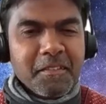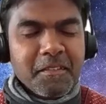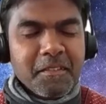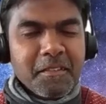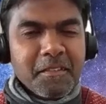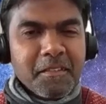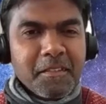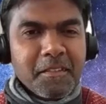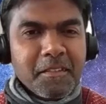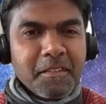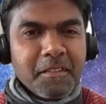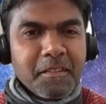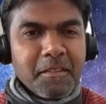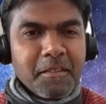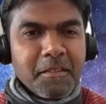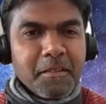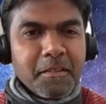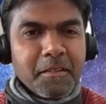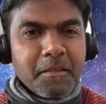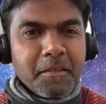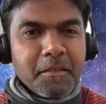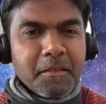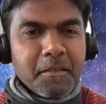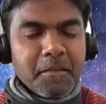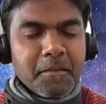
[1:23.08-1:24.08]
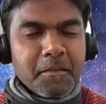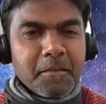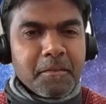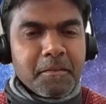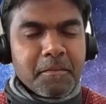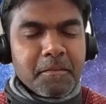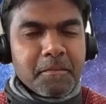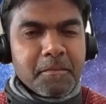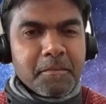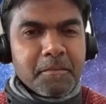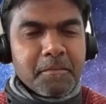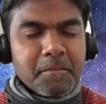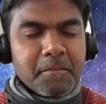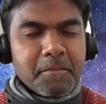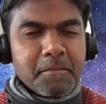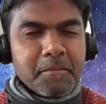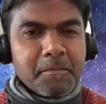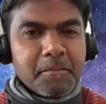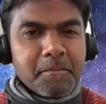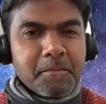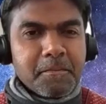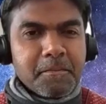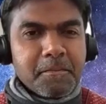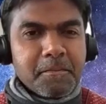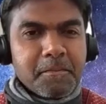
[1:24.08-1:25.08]

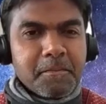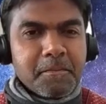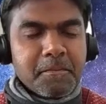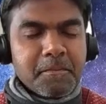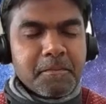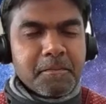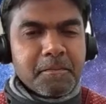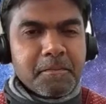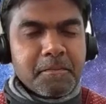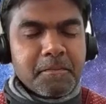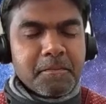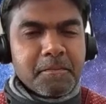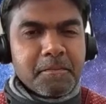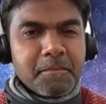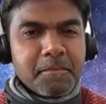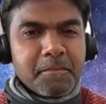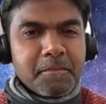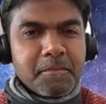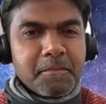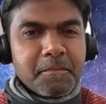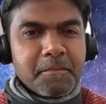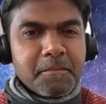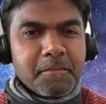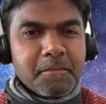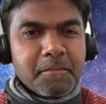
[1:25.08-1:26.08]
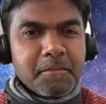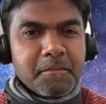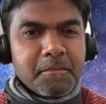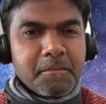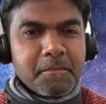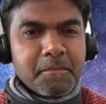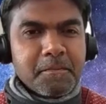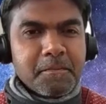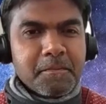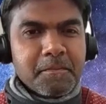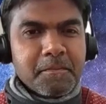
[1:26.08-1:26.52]
(not speaking)